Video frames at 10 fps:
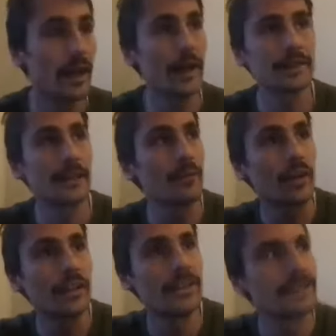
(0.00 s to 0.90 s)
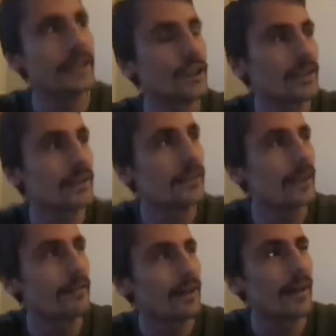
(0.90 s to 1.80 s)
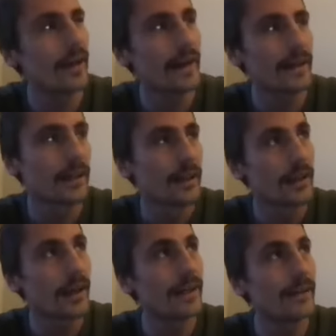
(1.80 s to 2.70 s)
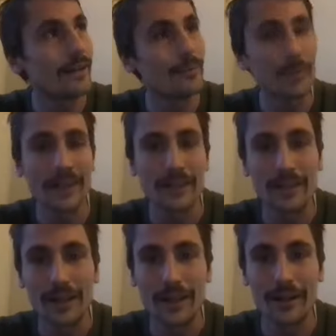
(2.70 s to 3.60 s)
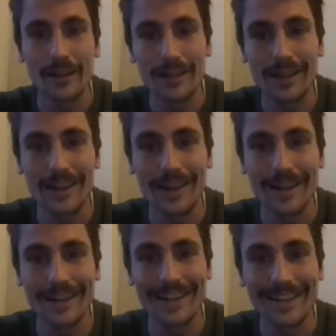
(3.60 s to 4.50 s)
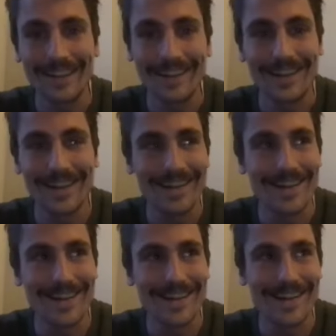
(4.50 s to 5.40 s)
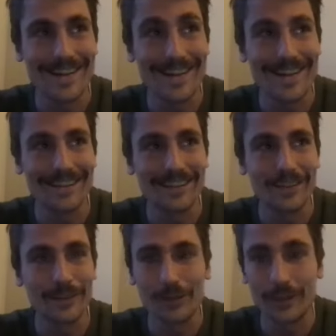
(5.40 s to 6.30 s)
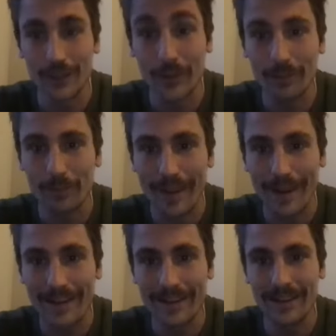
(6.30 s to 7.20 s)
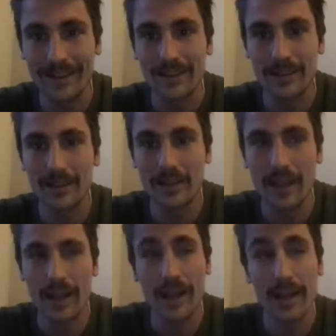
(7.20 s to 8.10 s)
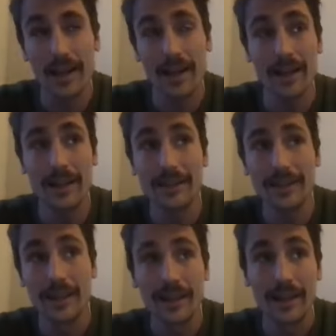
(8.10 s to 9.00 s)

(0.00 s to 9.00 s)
at some organization, they were like kind of mean, to the screenplay. And